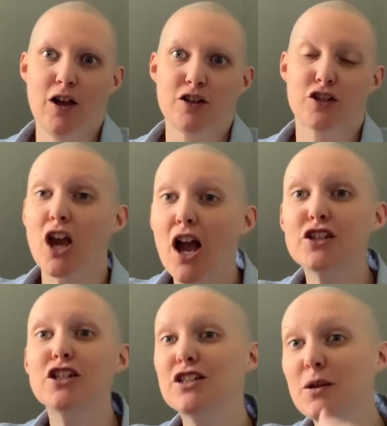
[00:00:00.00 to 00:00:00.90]

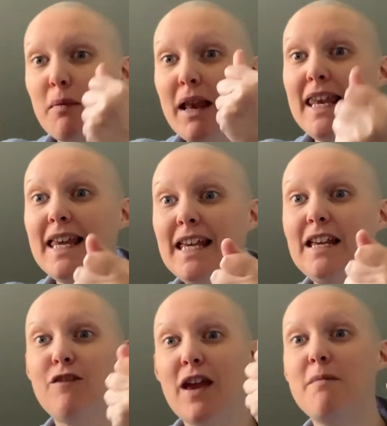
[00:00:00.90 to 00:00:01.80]
Churches that
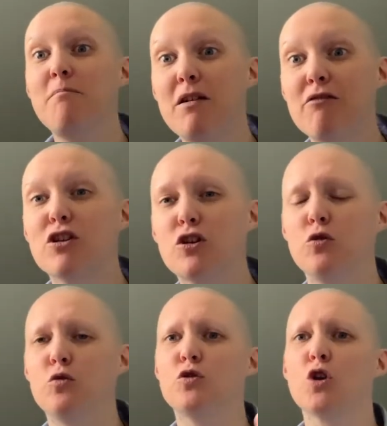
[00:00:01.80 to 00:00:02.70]
believe in
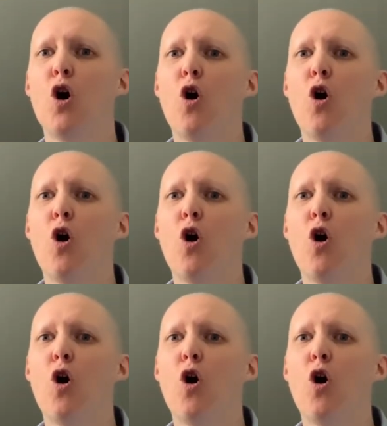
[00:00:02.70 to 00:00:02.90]
miracles